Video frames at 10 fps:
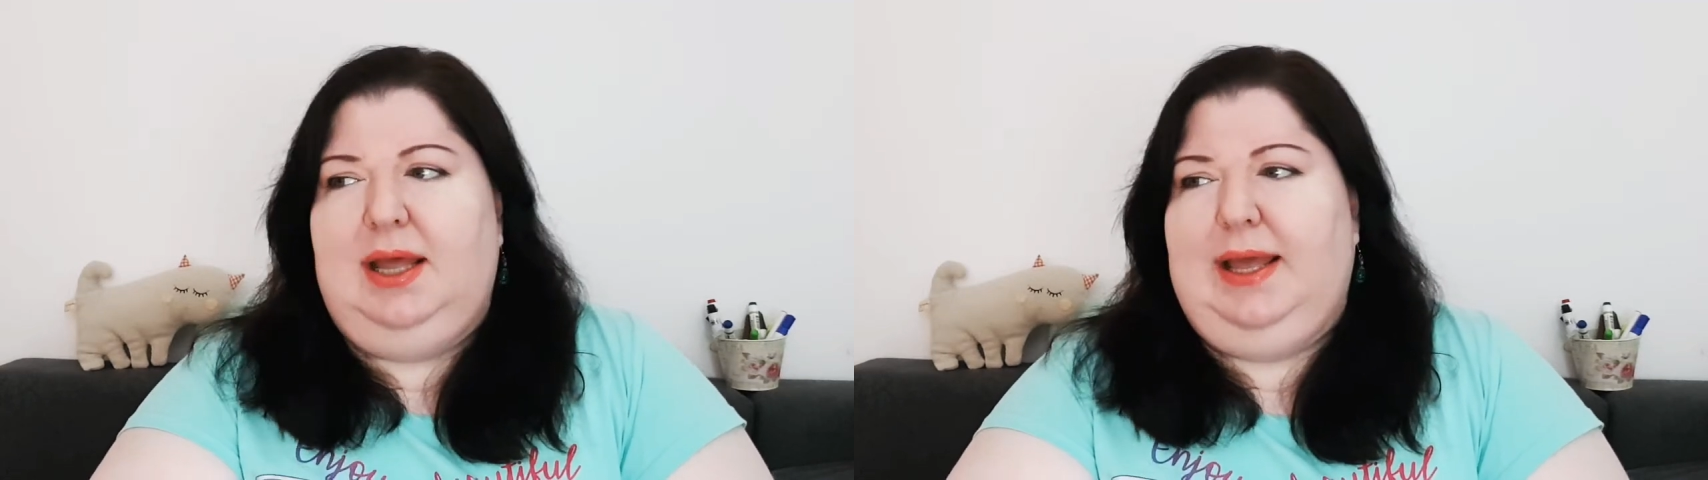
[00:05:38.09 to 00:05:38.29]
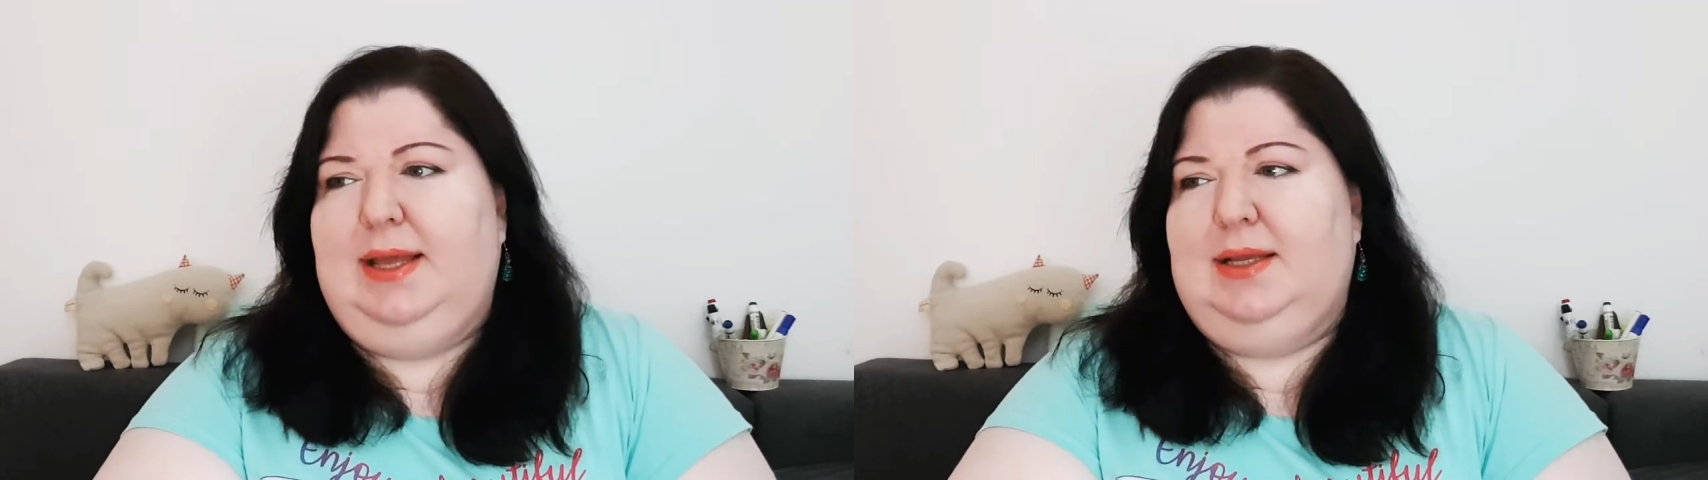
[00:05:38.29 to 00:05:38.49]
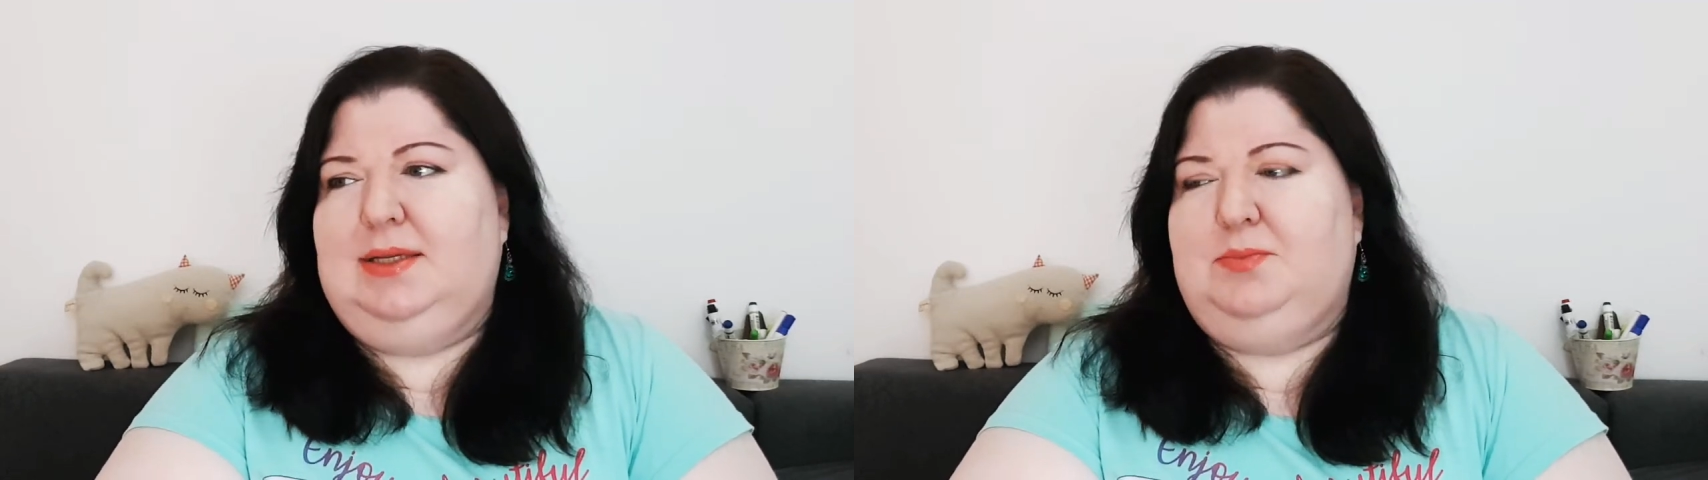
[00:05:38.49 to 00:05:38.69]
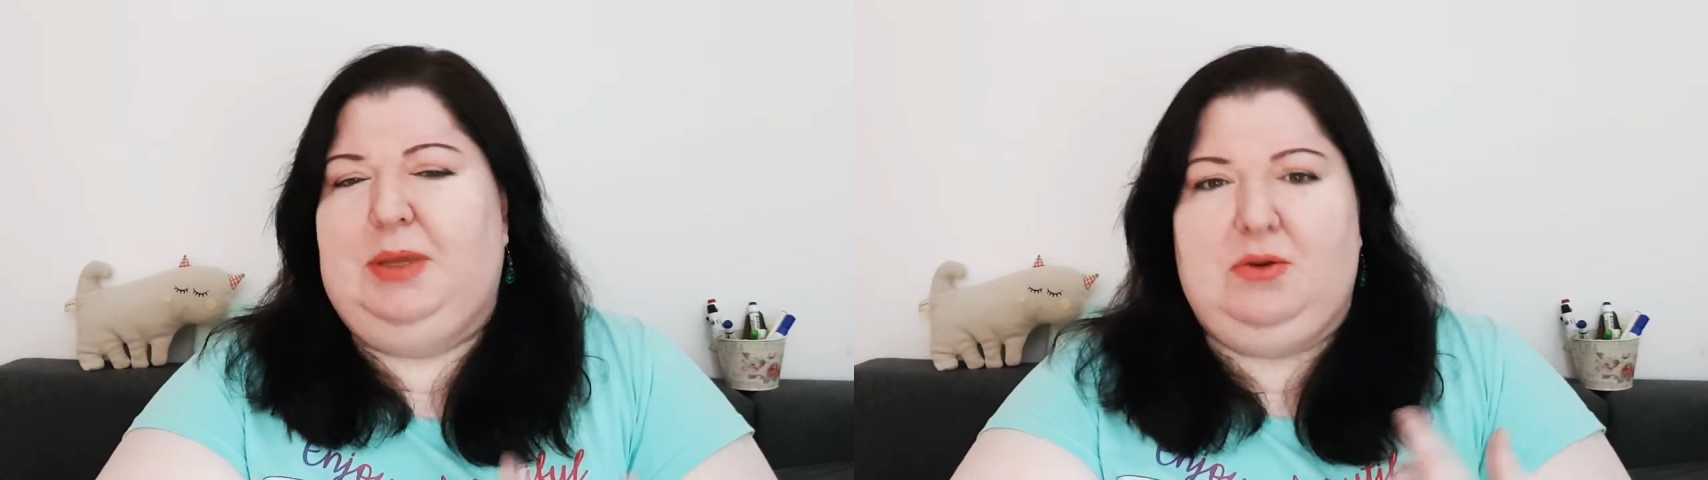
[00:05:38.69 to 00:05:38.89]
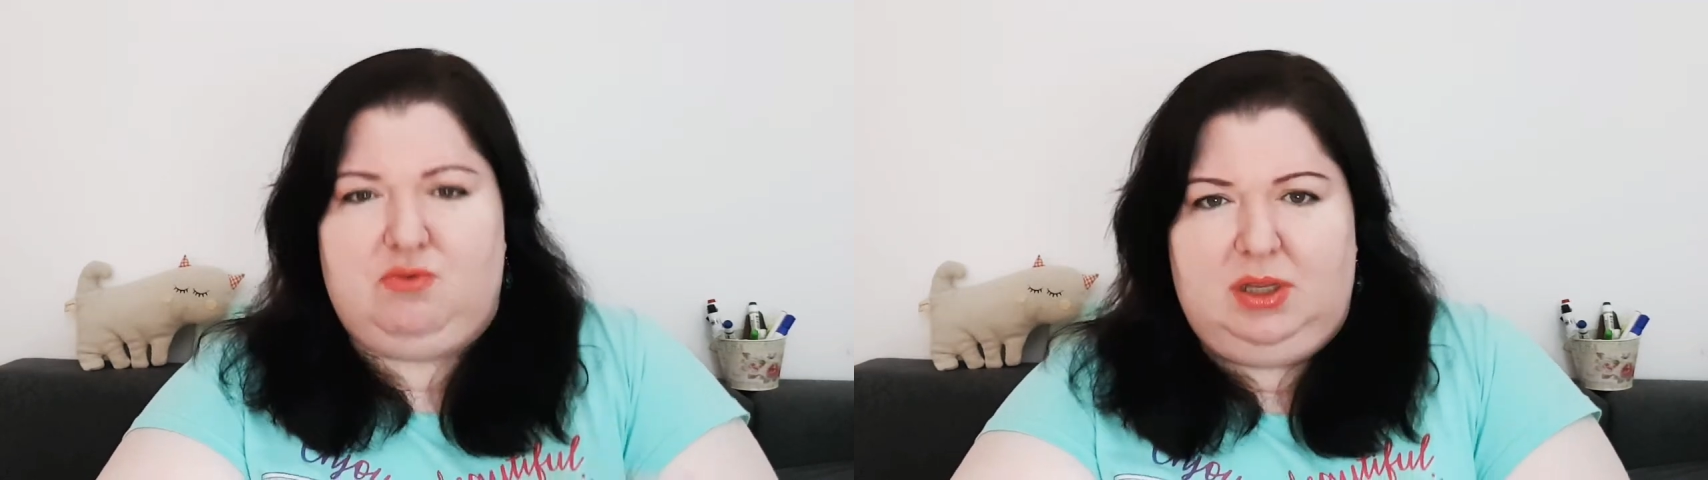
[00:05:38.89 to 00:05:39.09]
and
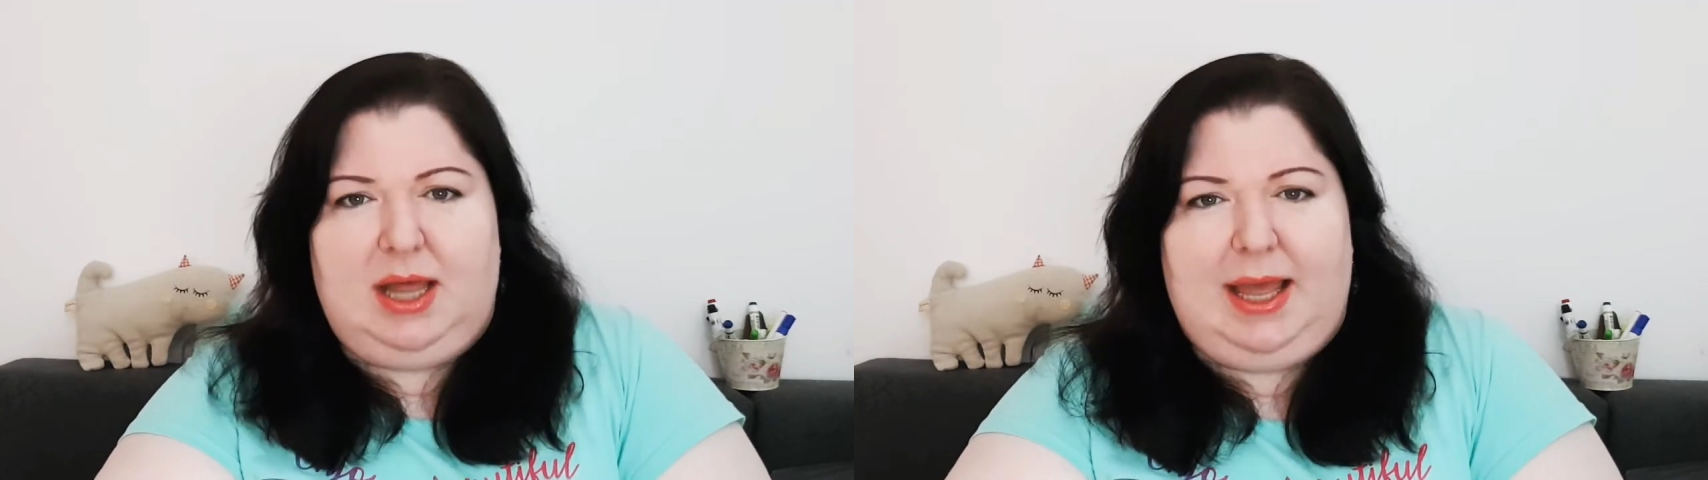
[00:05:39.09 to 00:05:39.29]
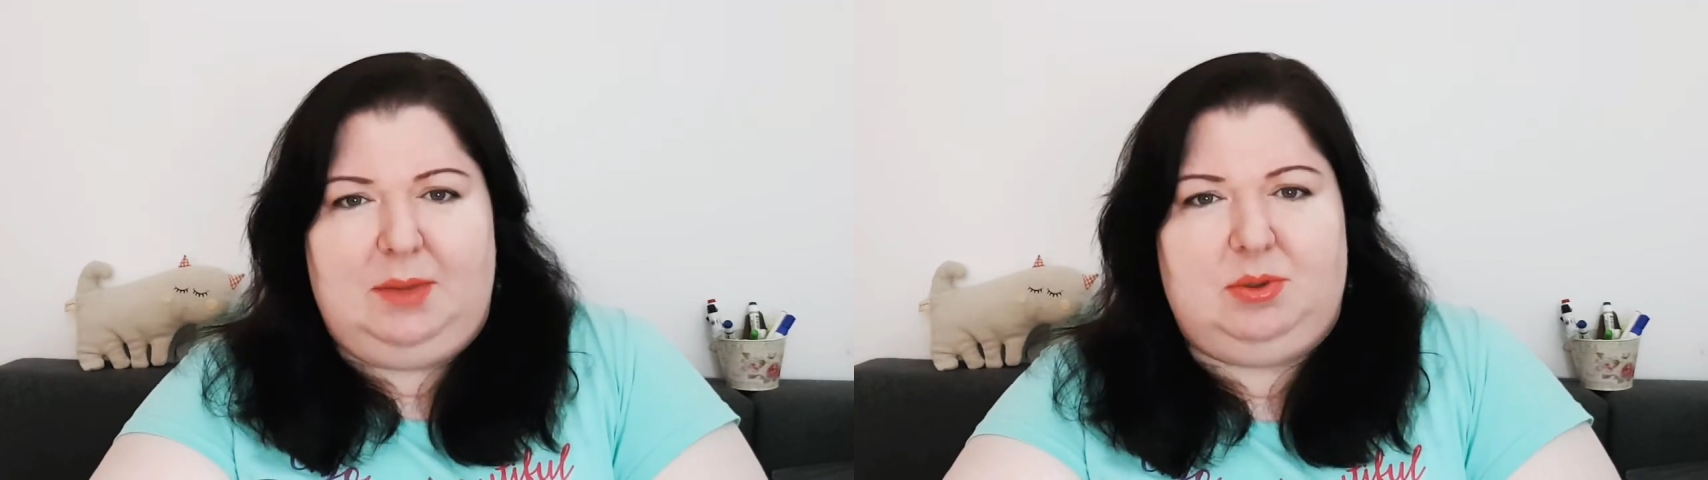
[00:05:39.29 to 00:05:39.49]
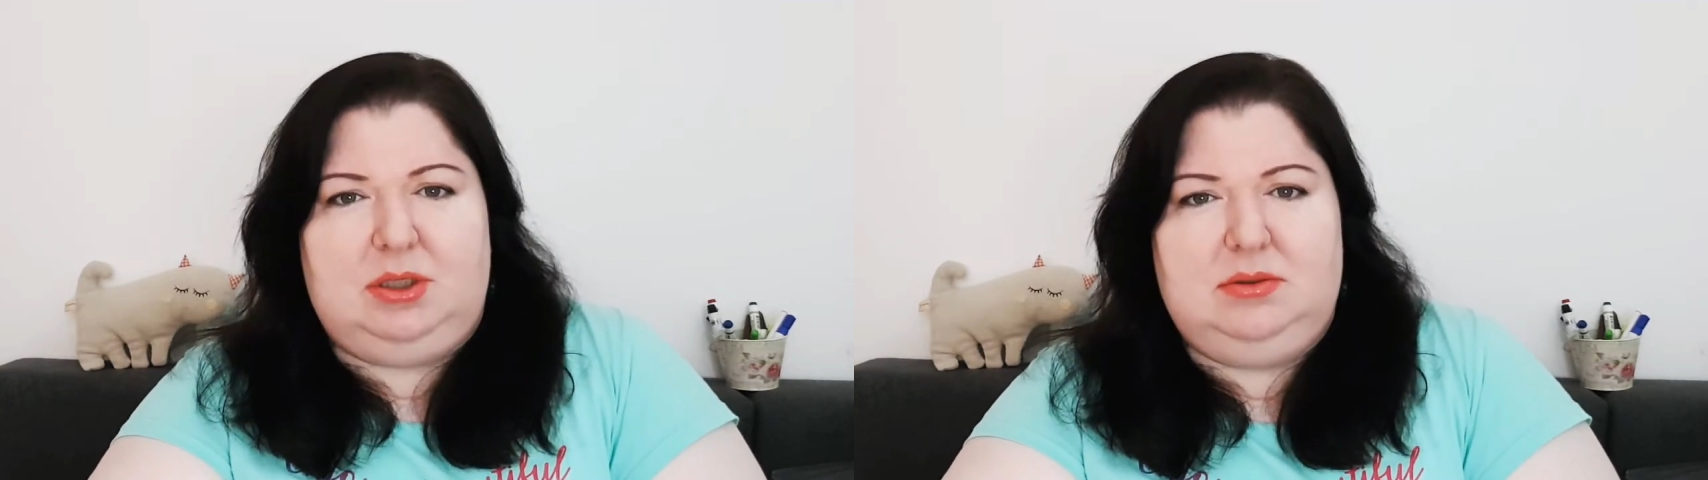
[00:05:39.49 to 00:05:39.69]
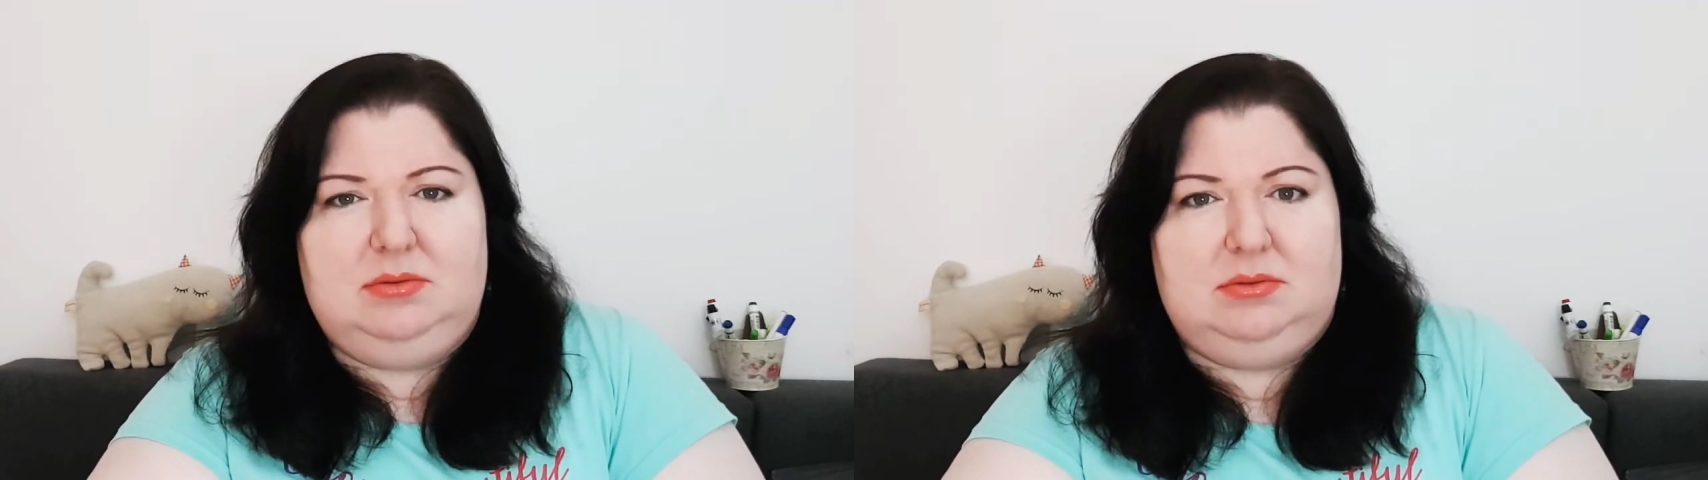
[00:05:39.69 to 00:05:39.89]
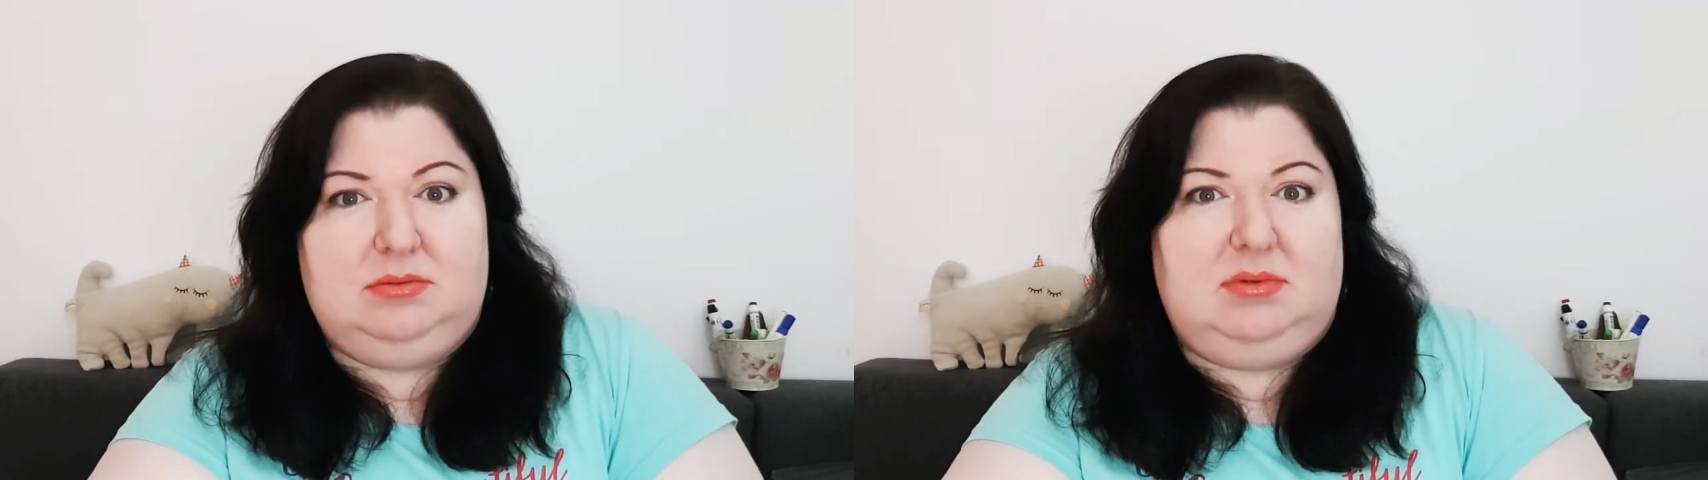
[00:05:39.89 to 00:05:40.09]
being reliable,